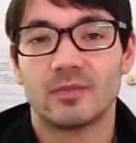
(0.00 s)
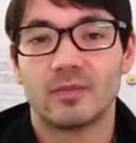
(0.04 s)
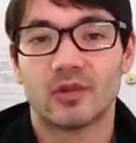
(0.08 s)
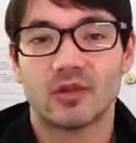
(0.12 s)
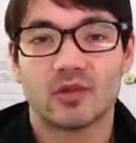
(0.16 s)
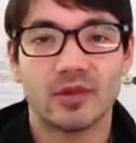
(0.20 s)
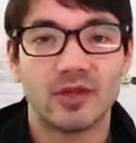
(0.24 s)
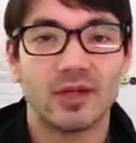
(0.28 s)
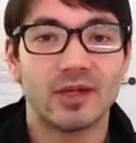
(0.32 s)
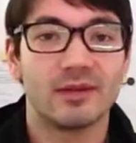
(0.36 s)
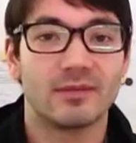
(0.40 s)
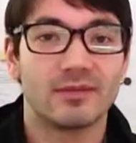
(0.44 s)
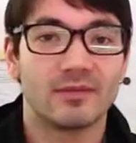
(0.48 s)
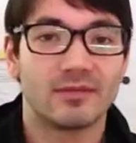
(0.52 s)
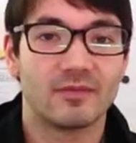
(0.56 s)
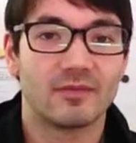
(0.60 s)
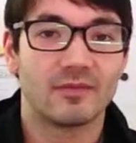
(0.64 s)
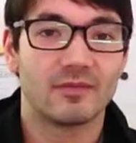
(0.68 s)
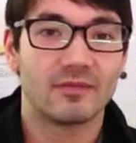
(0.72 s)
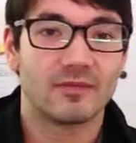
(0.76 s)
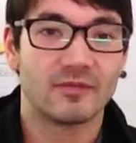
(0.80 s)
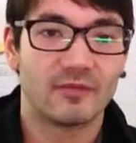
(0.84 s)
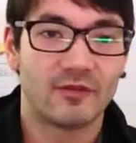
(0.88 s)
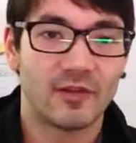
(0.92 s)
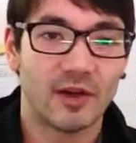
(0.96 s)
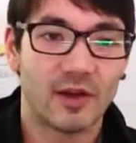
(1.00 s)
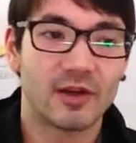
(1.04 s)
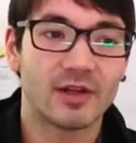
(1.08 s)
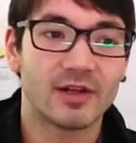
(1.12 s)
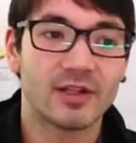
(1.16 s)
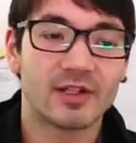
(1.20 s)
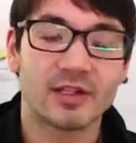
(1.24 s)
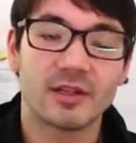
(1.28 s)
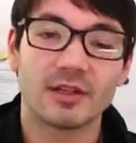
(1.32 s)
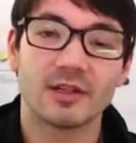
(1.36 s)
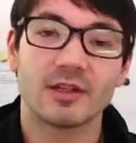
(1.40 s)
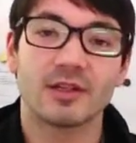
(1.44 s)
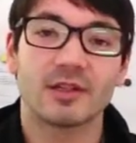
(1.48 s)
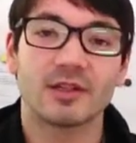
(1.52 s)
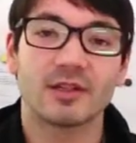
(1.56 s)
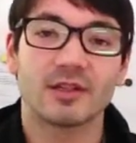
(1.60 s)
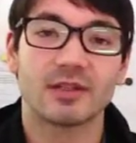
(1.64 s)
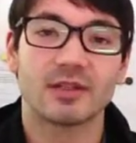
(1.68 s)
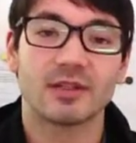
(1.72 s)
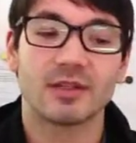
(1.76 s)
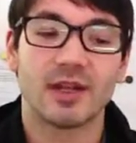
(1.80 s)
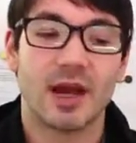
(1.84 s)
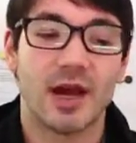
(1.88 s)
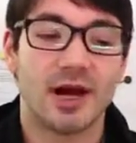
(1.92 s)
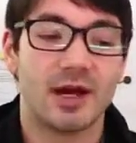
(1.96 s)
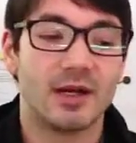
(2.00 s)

treat it very serious.